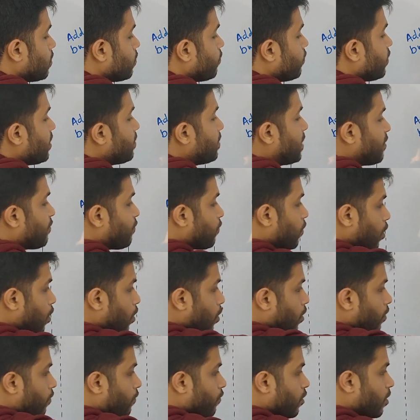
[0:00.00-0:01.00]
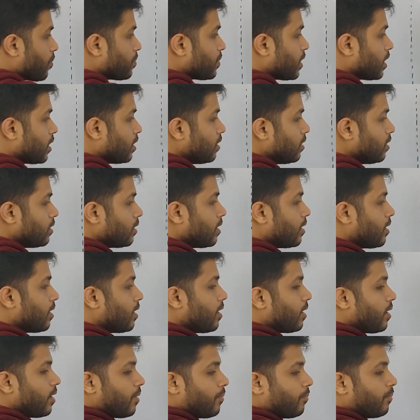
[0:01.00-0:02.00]
will be flow from the
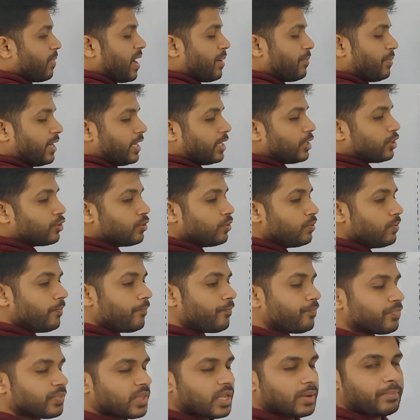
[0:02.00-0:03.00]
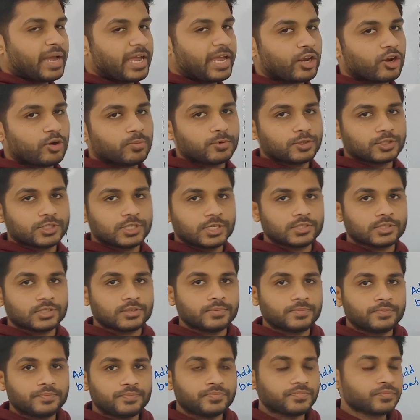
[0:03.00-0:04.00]
memory to
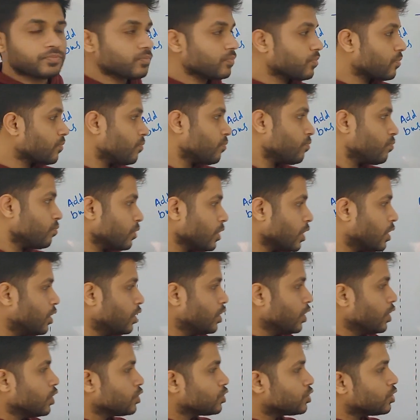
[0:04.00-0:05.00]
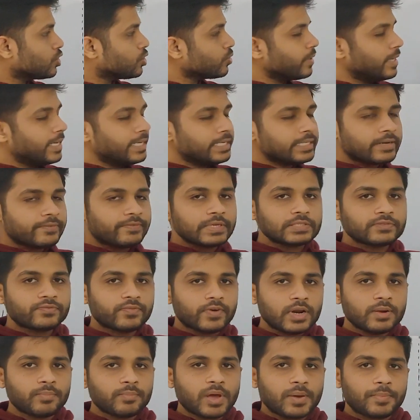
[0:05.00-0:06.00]
microprocessor. So to interface
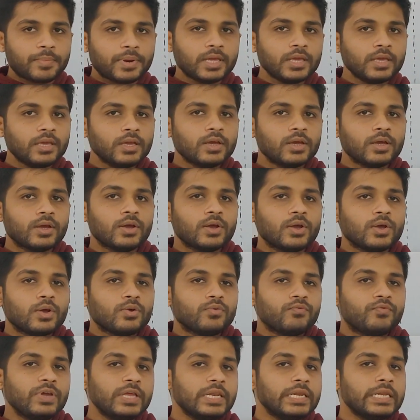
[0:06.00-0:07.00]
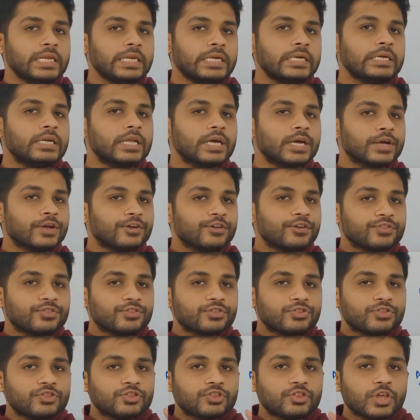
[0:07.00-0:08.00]
one memory, we need
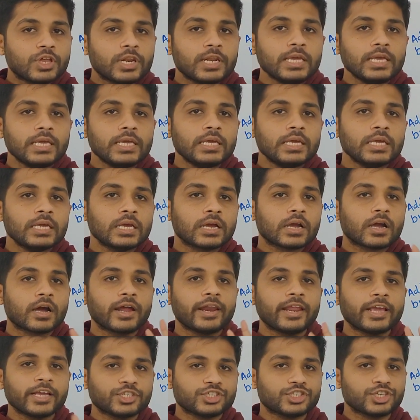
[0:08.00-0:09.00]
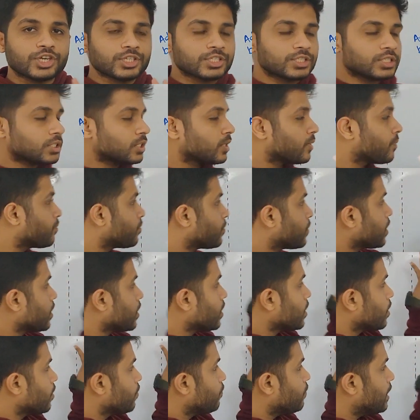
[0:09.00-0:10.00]
three connections.
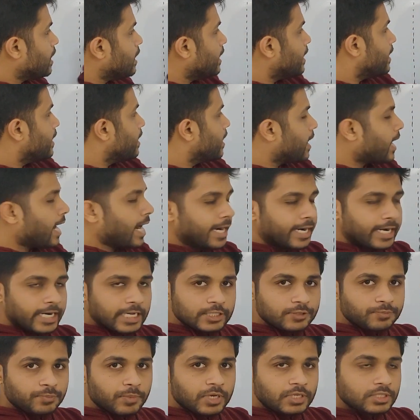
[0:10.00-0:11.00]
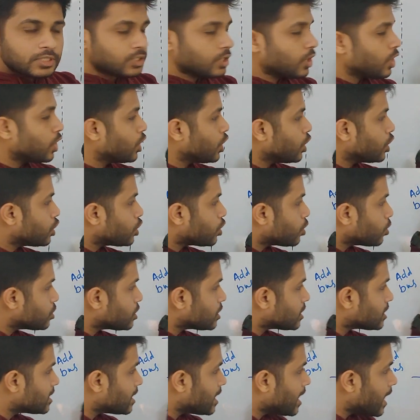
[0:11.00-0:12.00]
We need address bus to
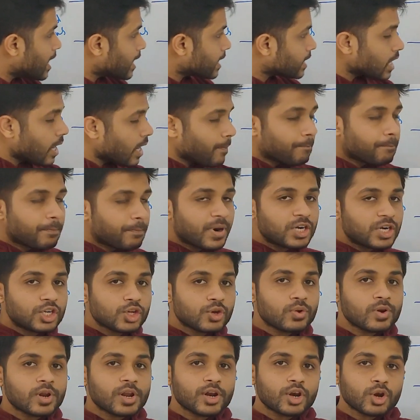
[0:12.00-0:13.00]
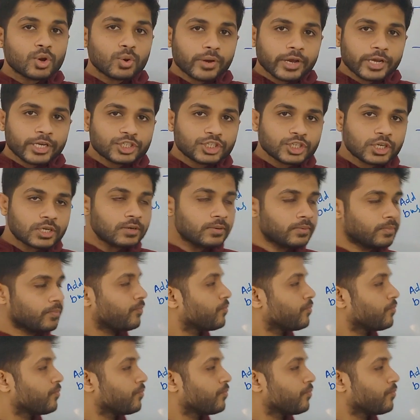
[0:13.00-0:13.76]
select a particular location.